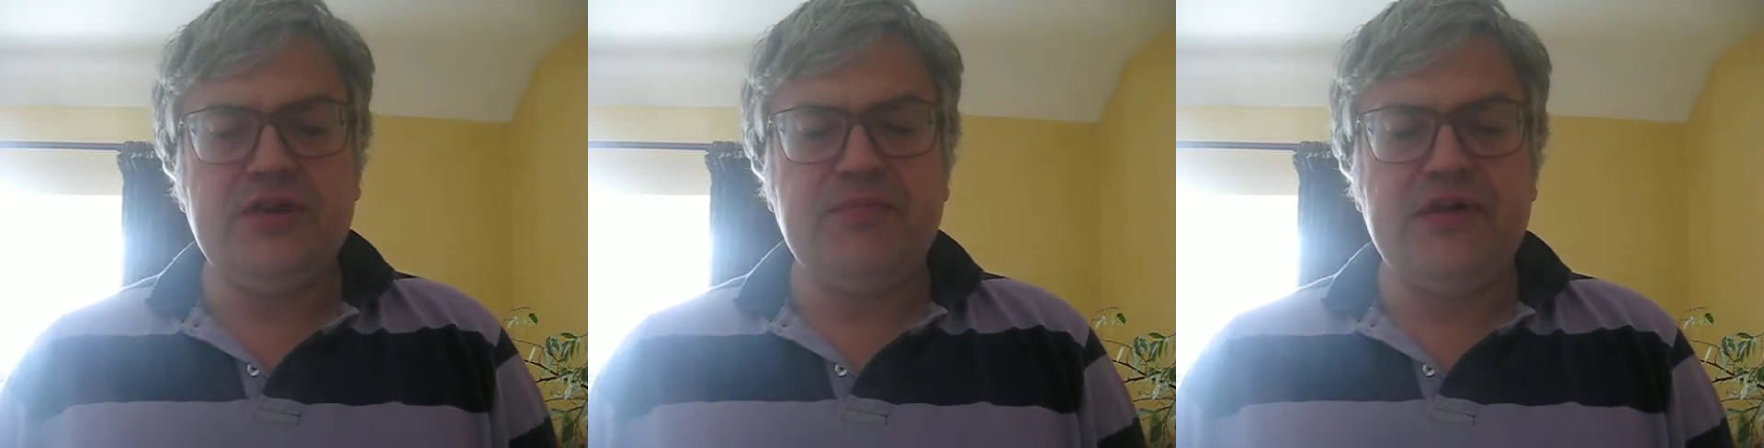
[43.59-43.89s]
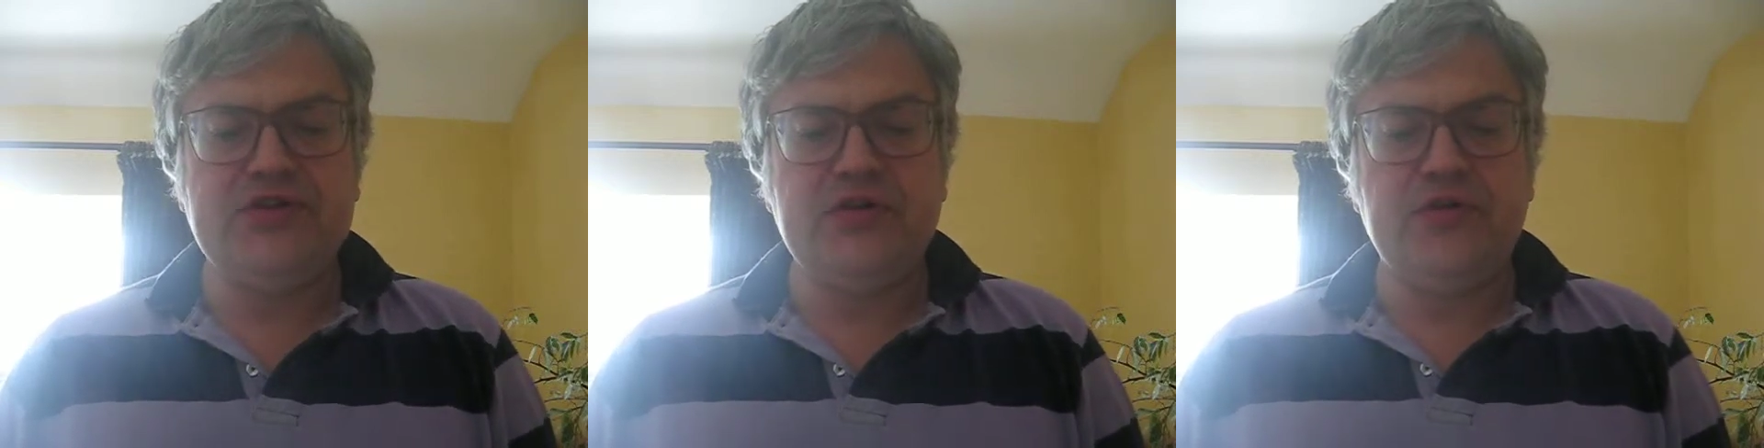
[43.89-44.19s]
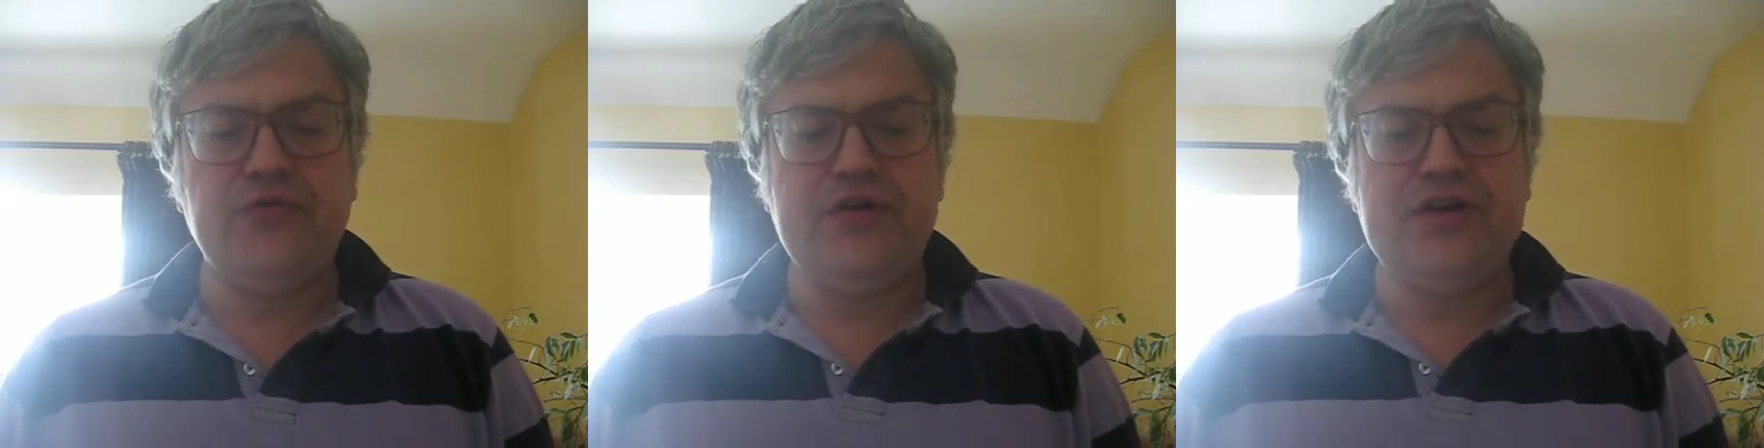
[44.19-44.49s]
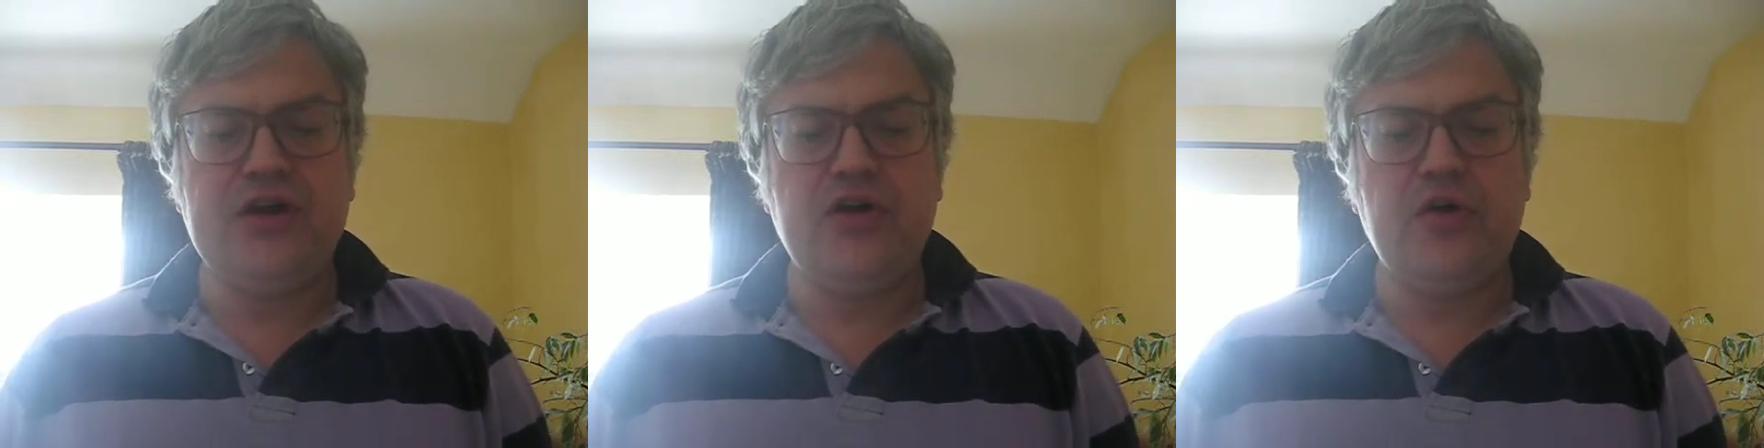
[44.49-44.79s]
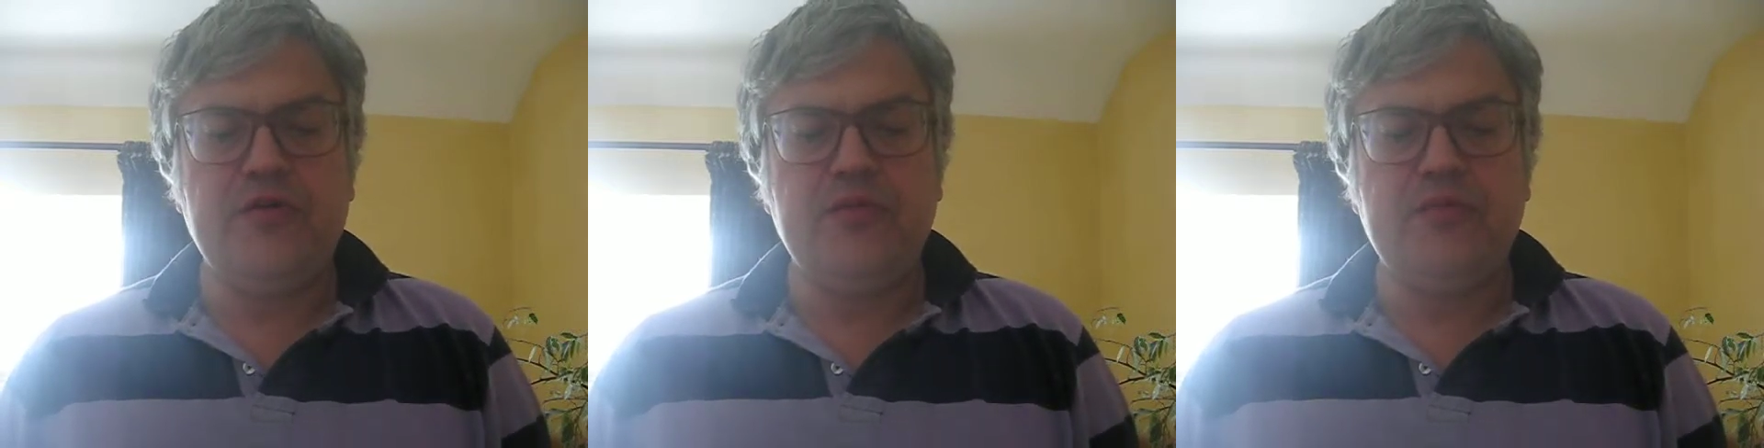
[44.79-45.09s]
the pleasure of reading our
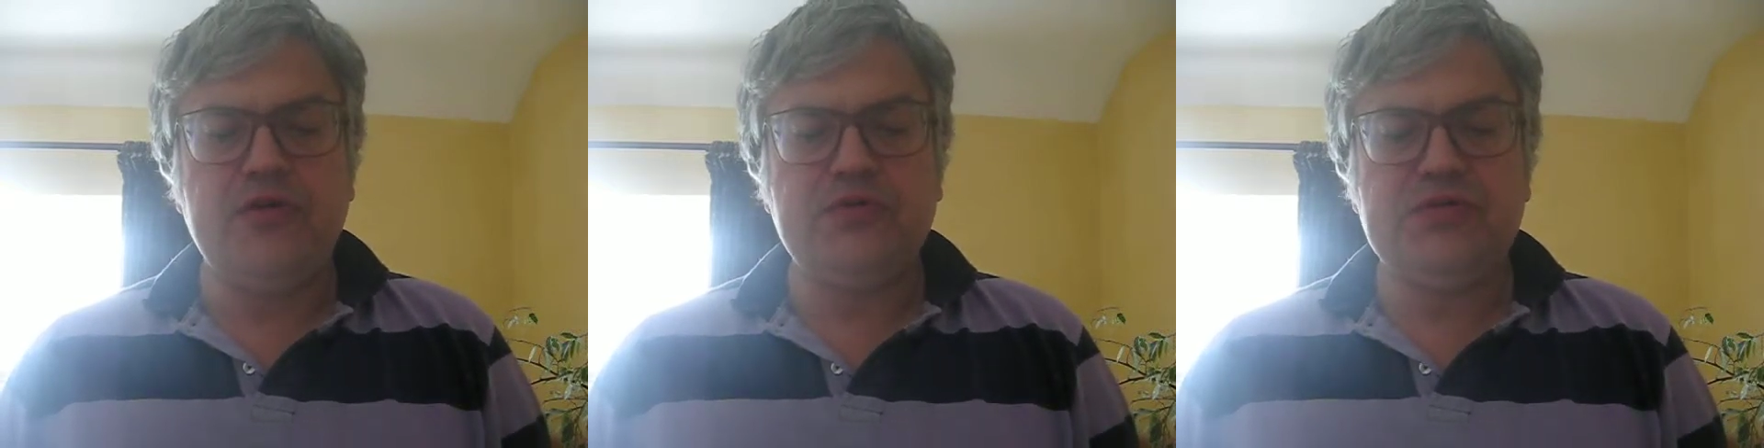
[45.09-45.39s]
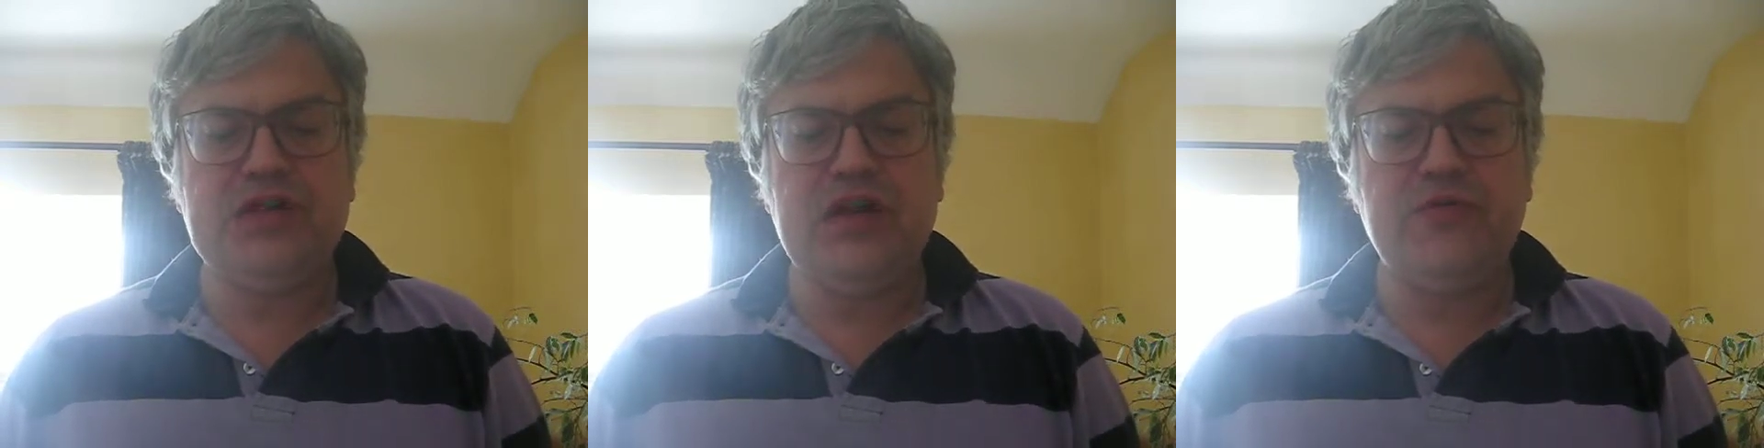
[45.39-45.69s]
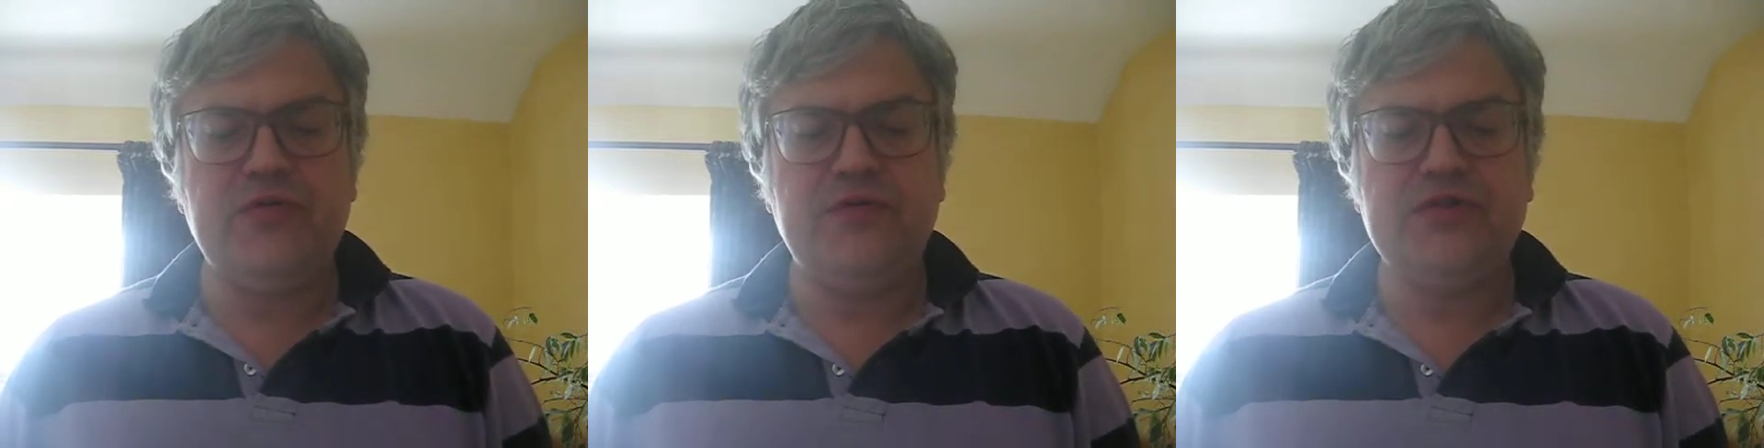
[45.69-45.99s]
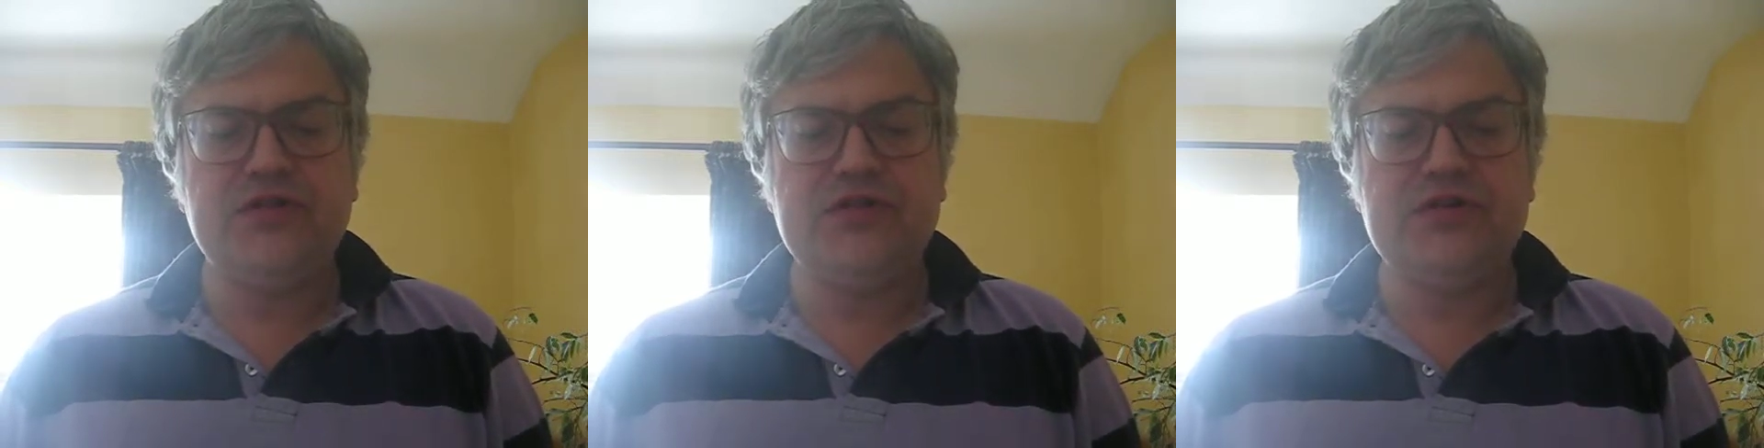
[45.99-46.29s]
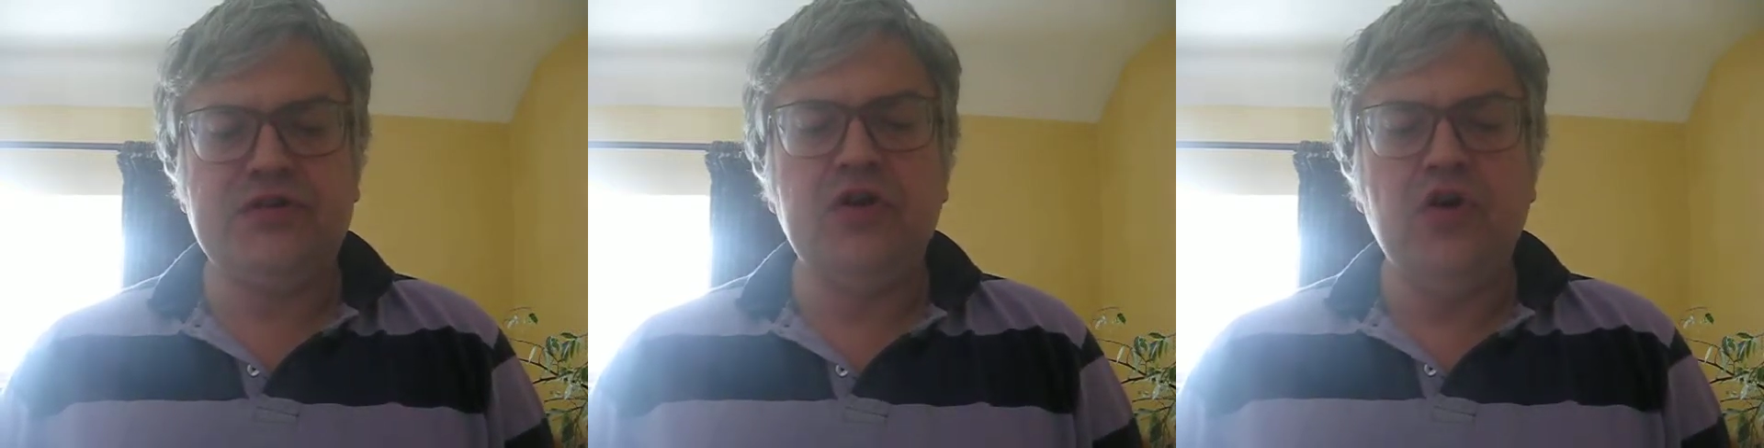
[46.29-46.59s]
copy of Boswell's Life of
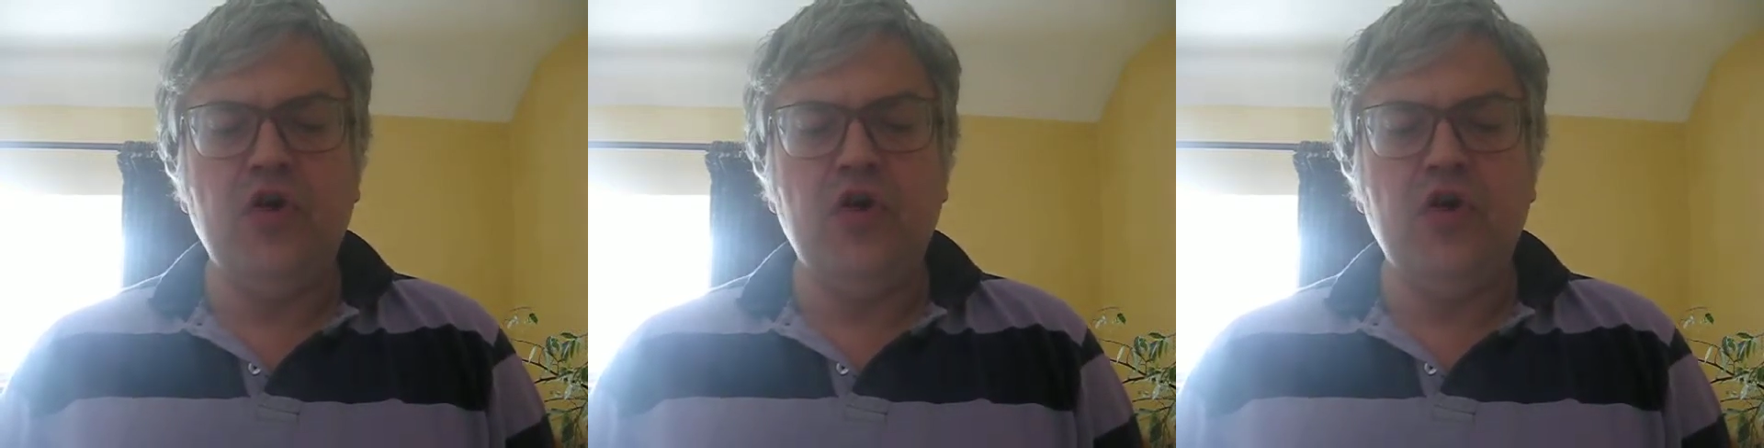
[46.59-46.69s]
Johnson